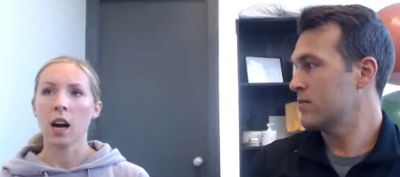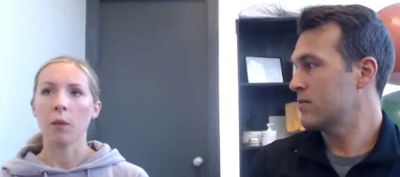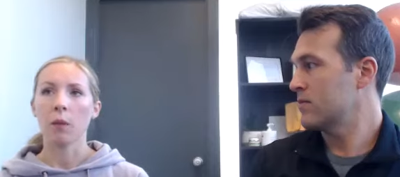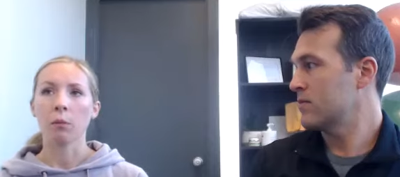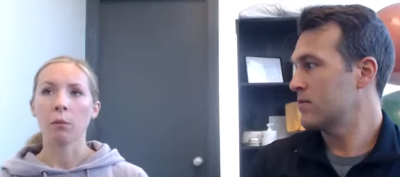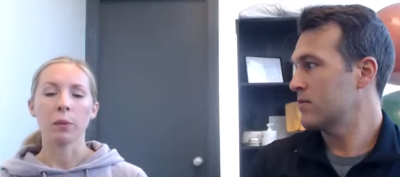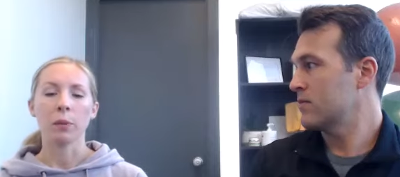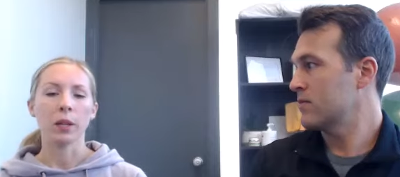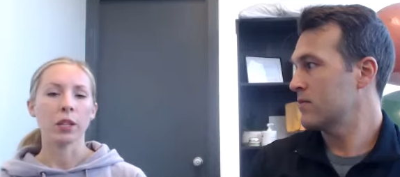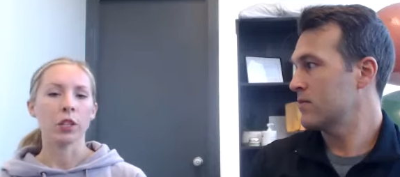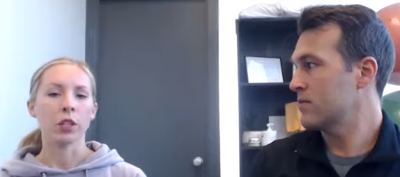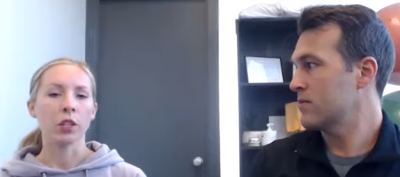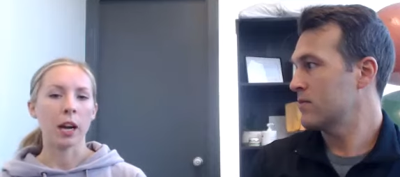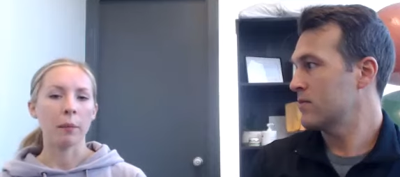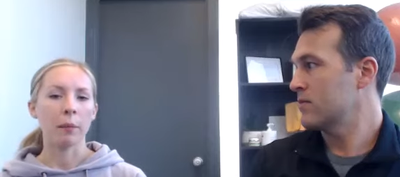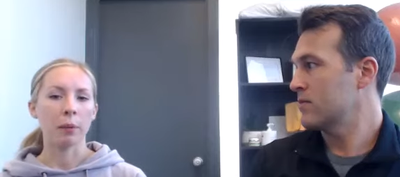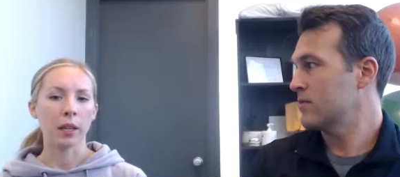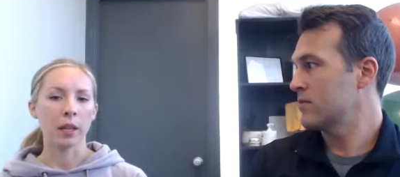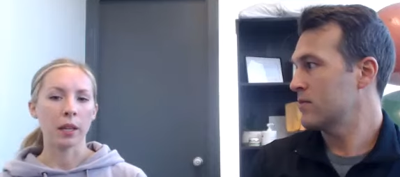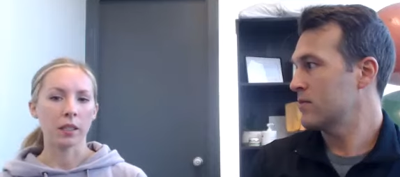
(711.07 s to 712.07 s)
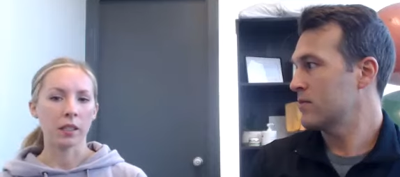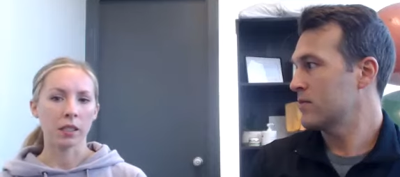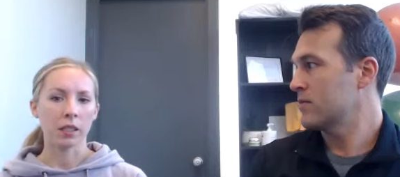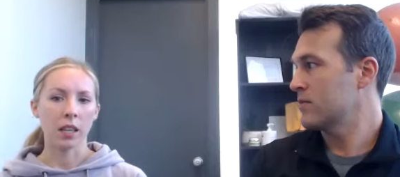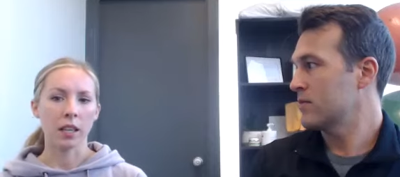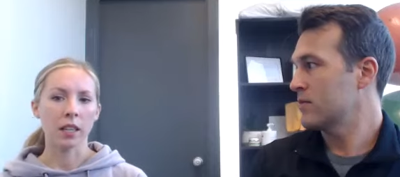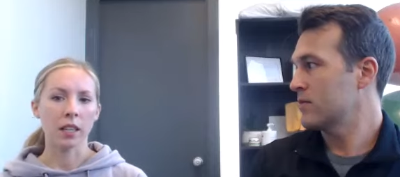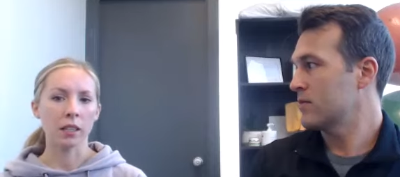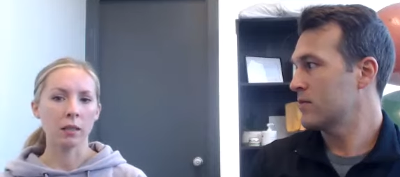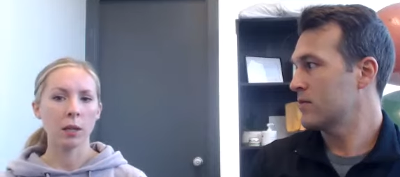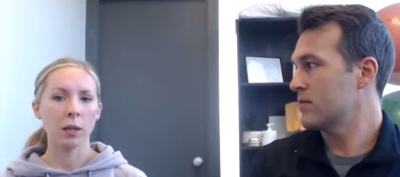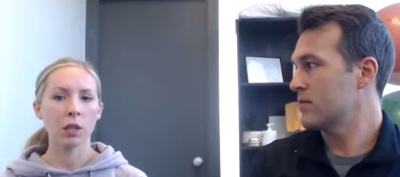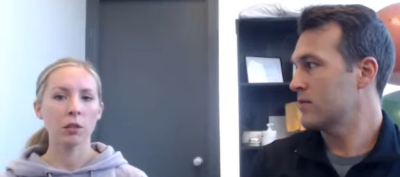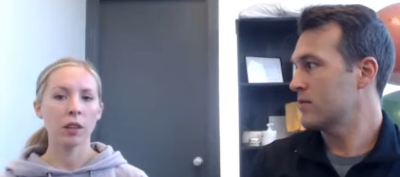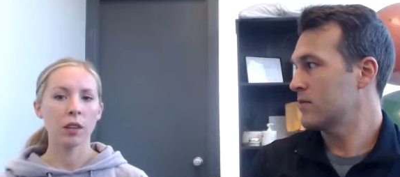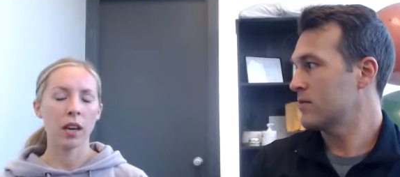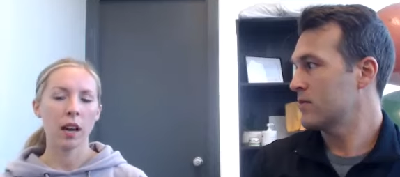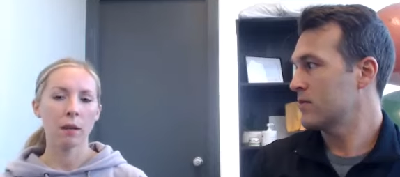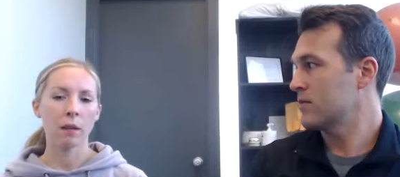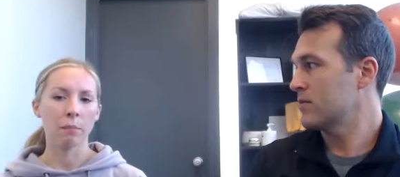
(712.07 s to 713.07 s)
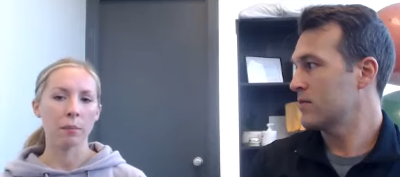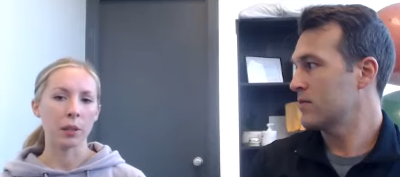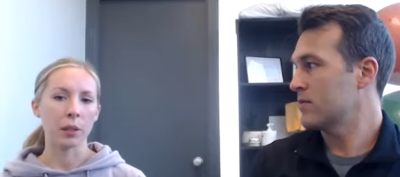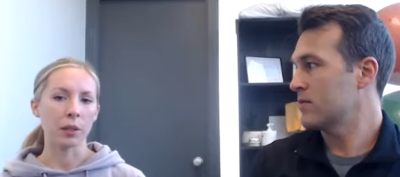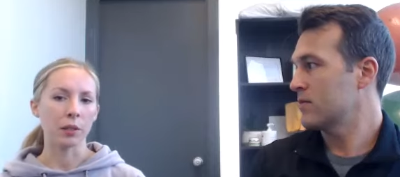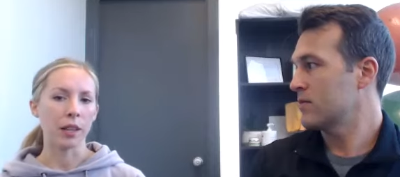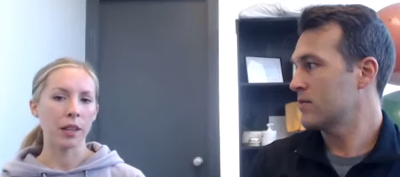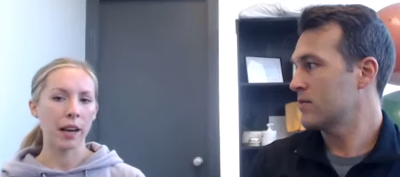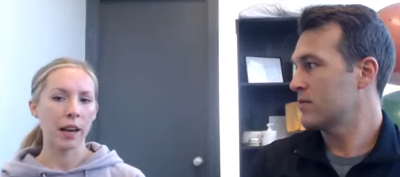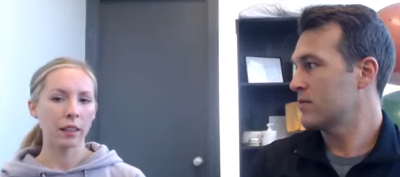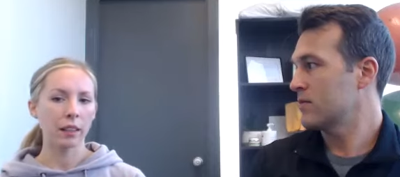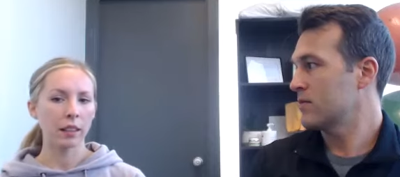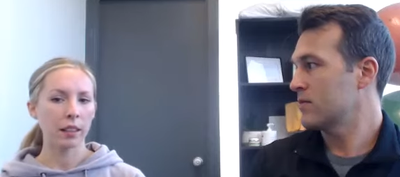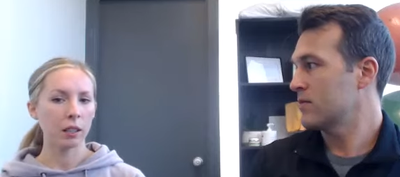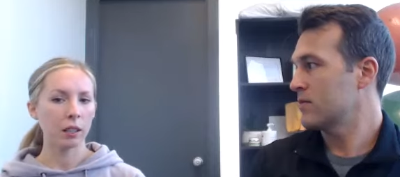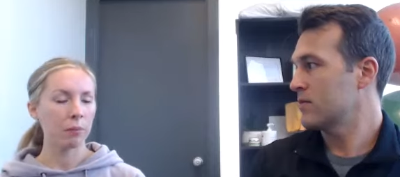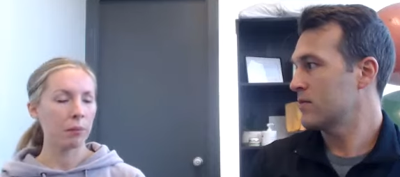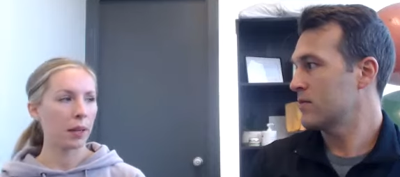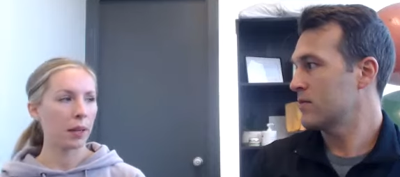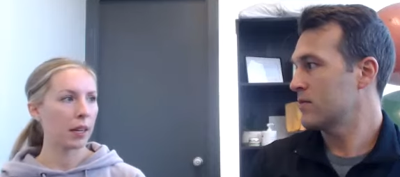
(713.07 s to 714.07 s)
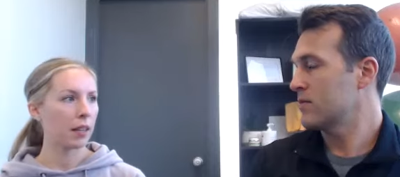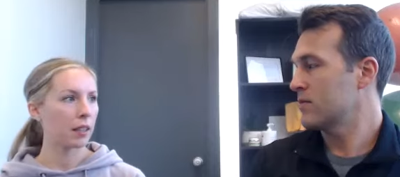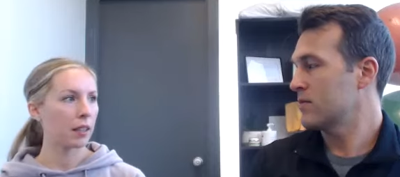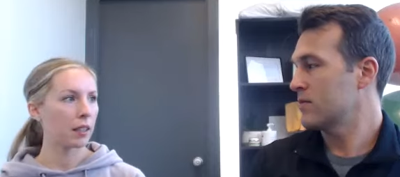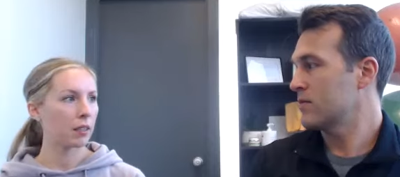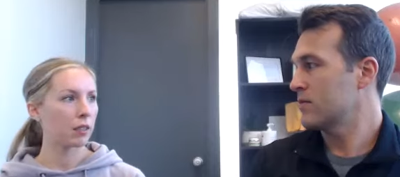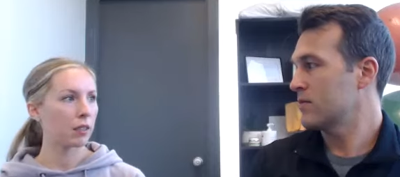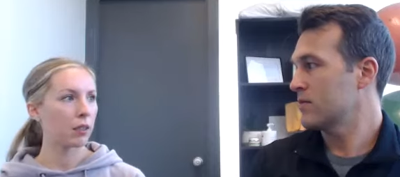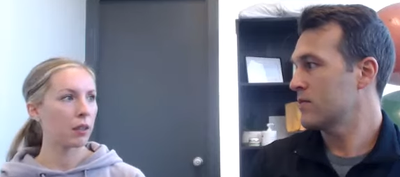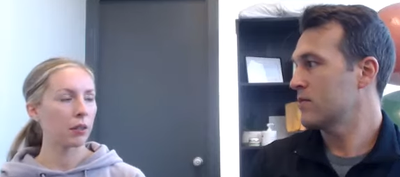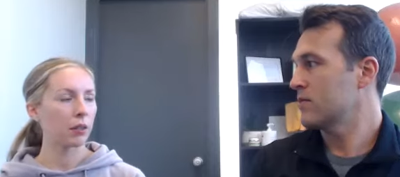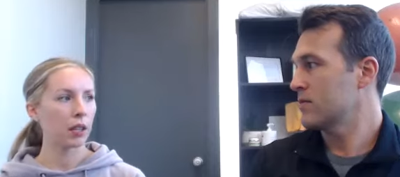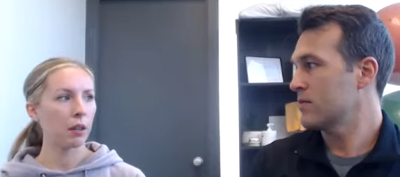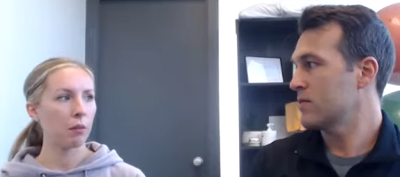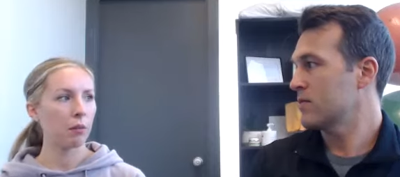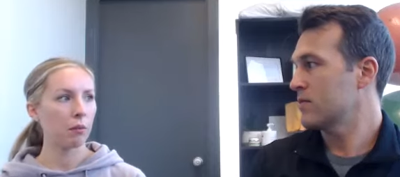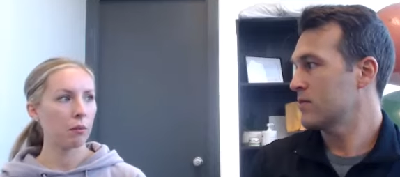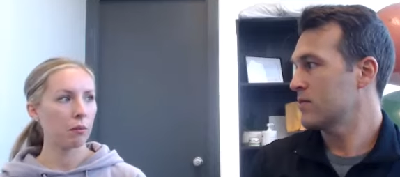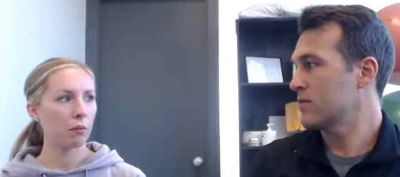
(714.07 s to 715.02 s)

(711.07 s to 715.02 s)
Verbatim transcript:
Speaker 1: would be a great place to start. Doesn't mean you can't build that a little bit slowly